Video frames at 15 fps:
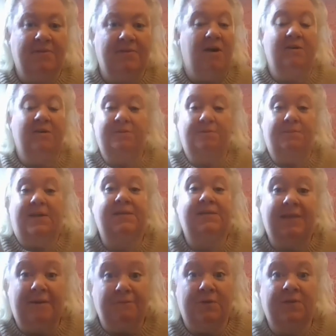that underpins
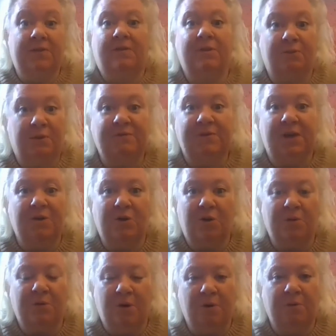everything that we've done
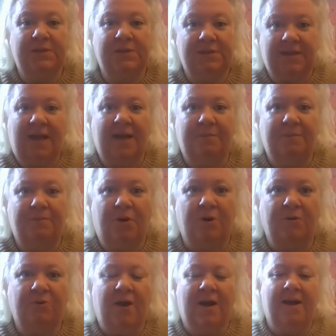on the Scale Up
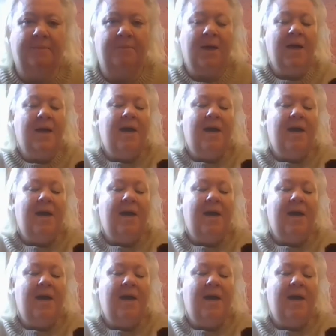program,